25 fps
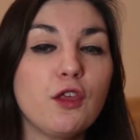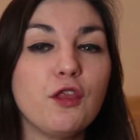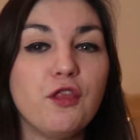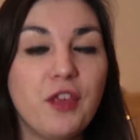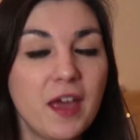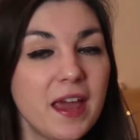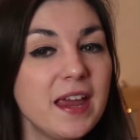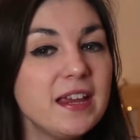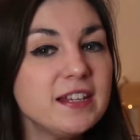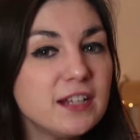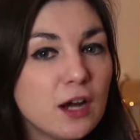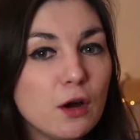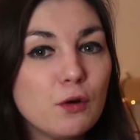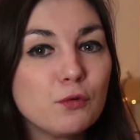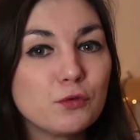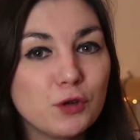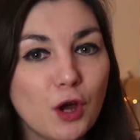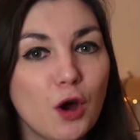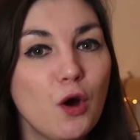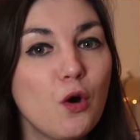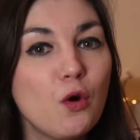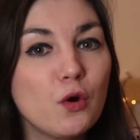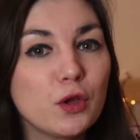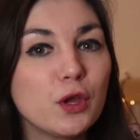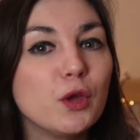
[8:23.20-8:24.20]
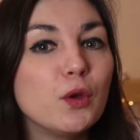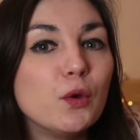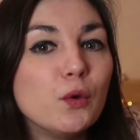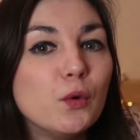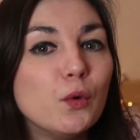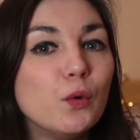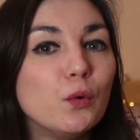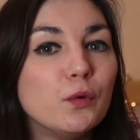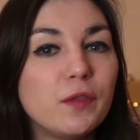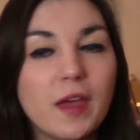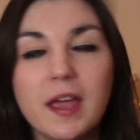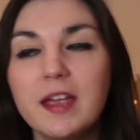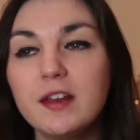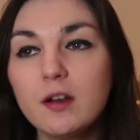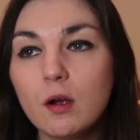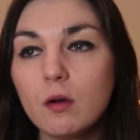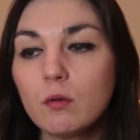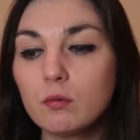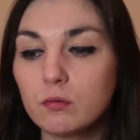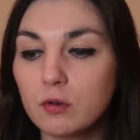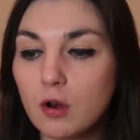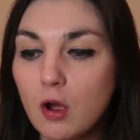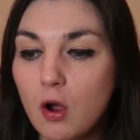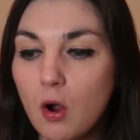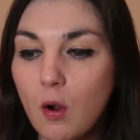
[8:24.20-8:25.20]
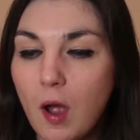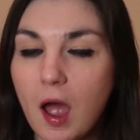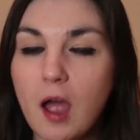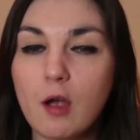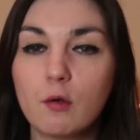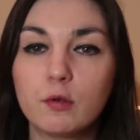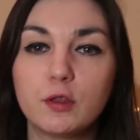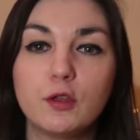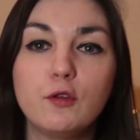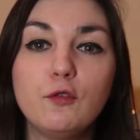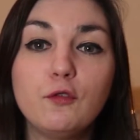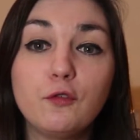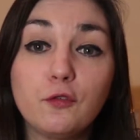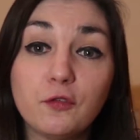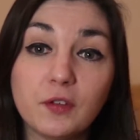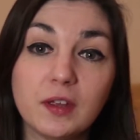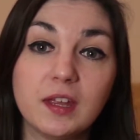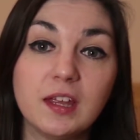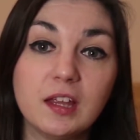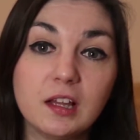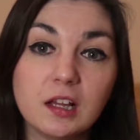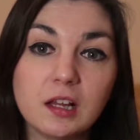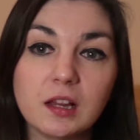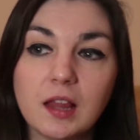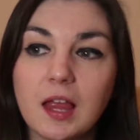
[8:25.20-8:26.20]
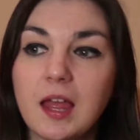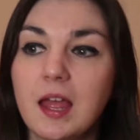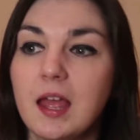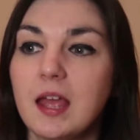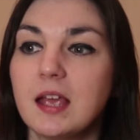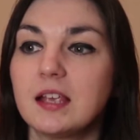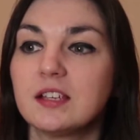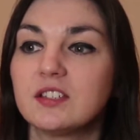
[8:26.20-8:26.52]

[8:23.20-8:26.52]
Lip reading: they don't know you. They don't know how you feel.